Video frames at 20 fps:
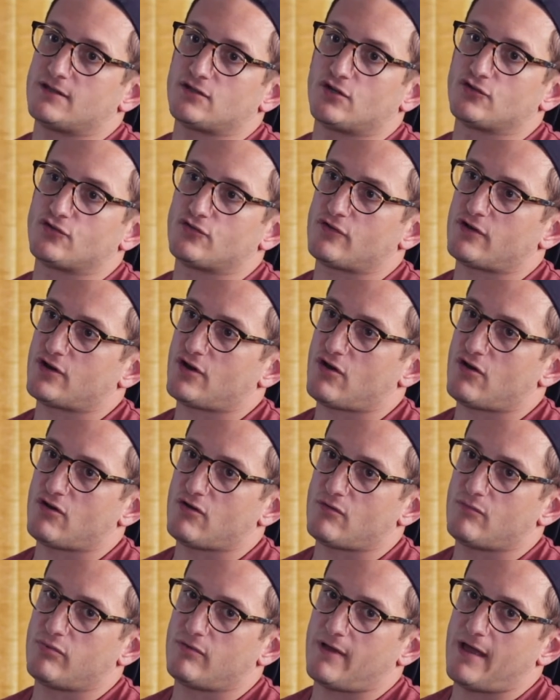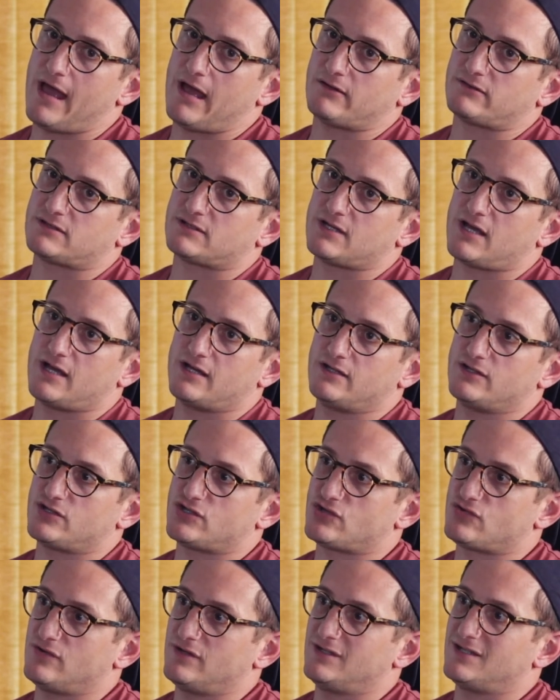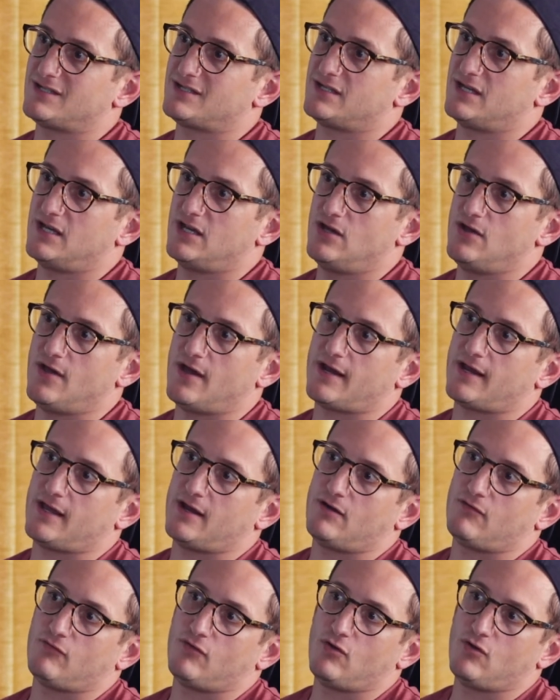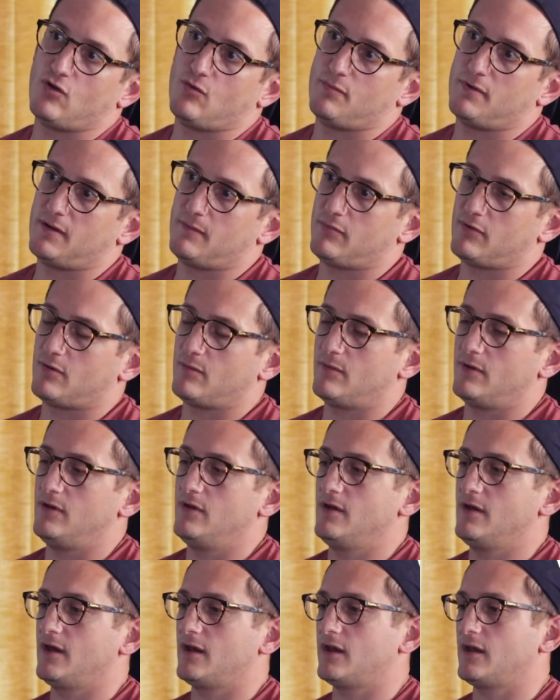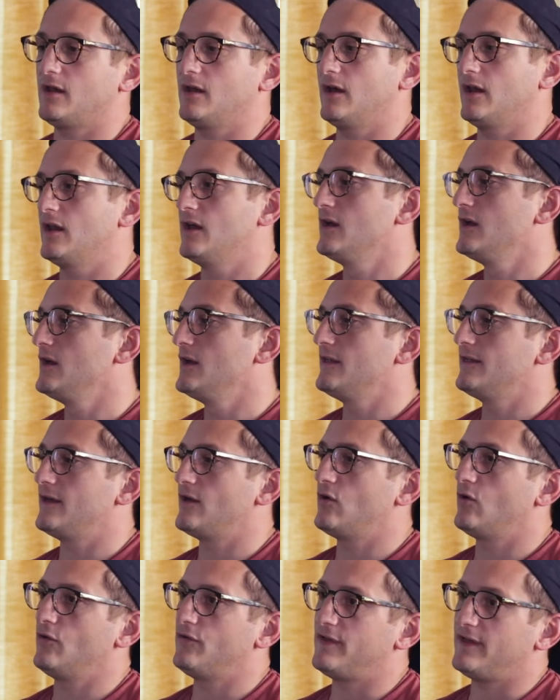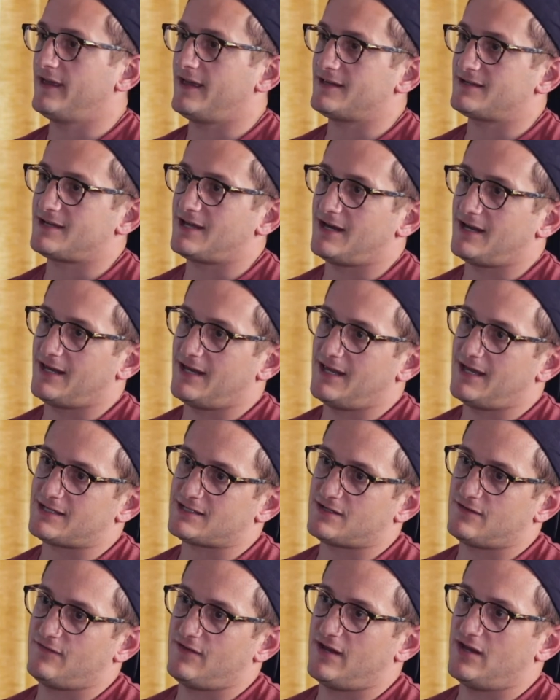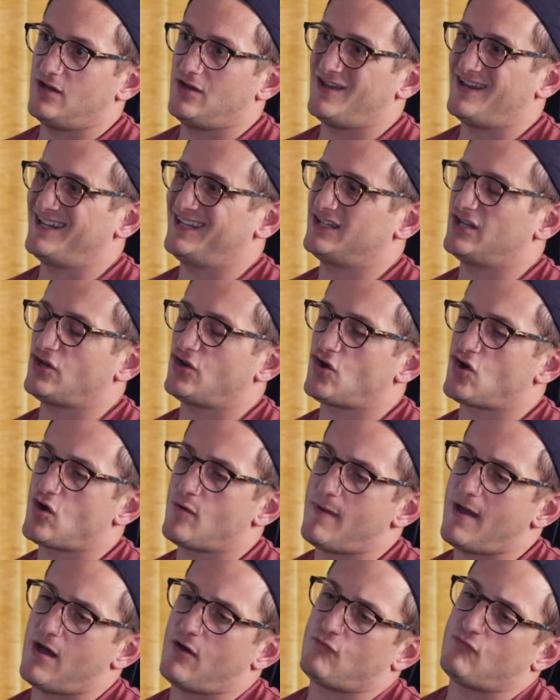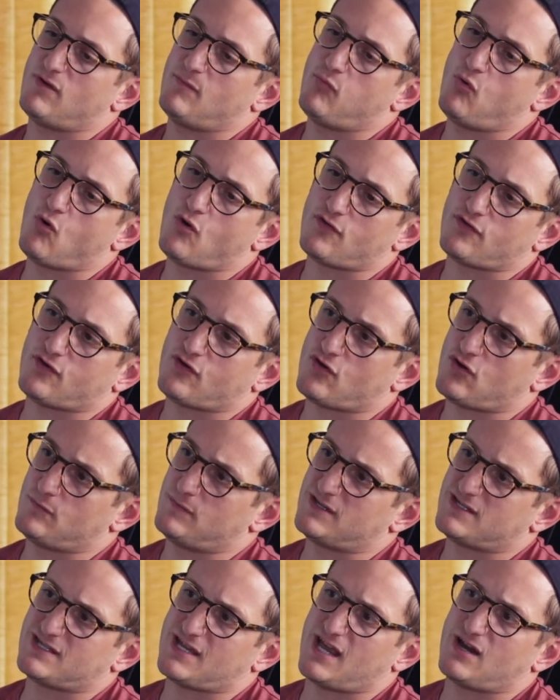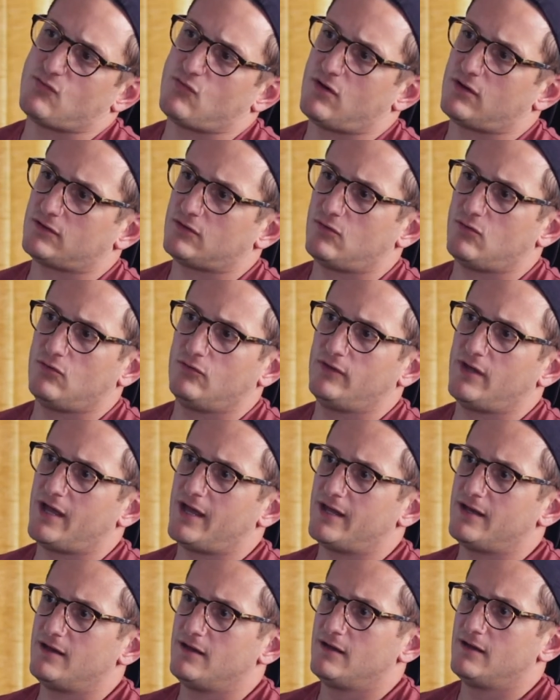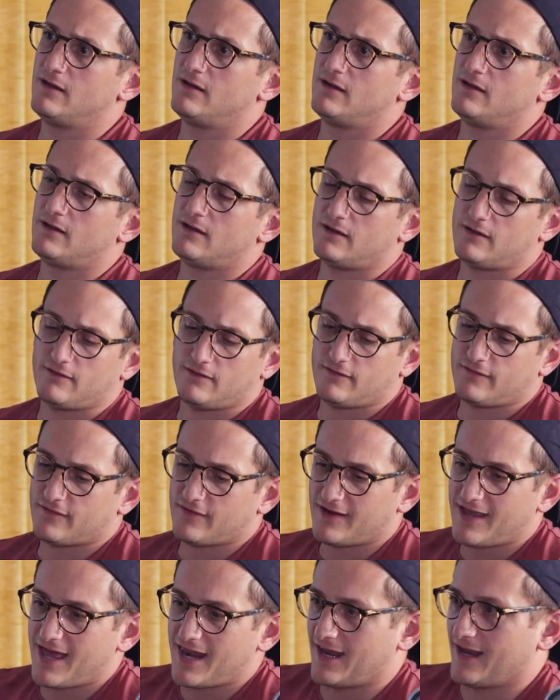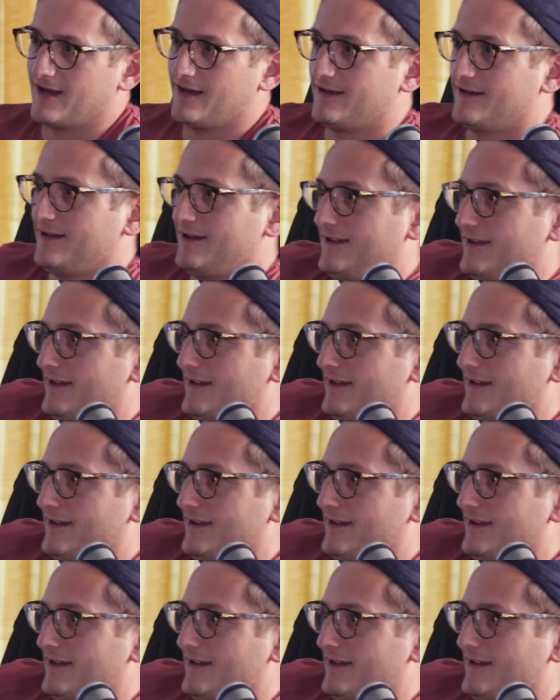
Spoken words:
And it's under a curb outside in the street in the city. You got to get a road opening permit. You got to get that whole thing has got to get excavated. You got to take the curb out, re-pour the curb, the sidewalk, the whole nine. Forget it.